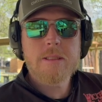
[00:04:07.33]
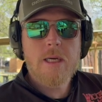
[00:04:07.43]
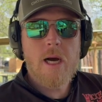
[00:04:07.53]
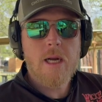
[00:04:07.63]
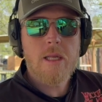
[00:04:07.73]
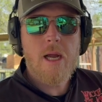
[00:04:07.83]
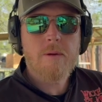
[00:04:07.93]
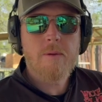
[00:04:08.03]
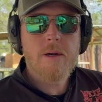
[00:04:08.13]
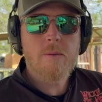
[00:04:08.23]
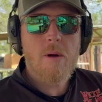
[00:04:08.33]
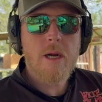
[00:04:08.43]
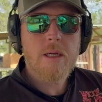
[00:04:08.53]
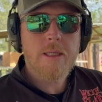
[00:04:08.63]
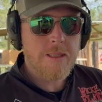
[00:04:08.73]
cocked, locked, ready to
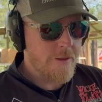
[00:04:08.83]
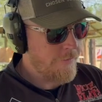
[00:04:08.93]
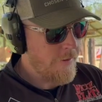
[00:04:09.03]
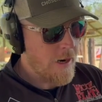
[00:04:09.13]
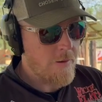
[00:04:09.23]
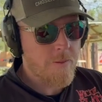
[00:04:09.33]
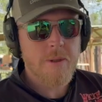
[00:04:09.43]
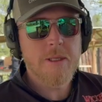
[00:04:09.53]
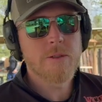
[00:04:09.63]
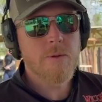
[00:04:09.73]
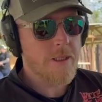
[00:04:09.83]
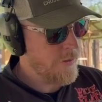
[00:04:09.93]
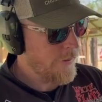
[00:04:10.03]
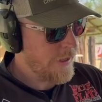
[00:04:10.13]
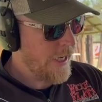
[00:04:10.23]
rock, like the firing pin's ready
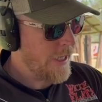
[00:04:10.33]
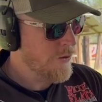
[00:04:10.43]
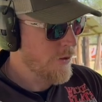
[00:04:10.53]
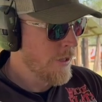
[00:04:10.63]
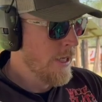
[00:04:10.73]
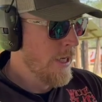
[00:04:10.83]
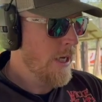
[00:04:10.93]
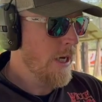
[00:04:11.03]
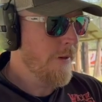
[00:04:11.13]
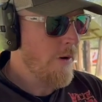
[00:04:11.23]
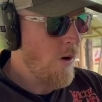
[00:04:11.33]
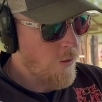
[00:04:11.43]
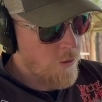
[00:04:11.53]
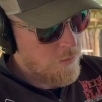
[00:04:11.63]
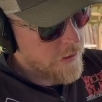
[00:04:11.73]
to engage. There are
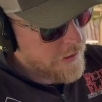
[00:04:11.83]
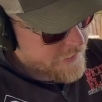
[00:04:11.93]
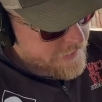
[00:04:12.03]
no bullets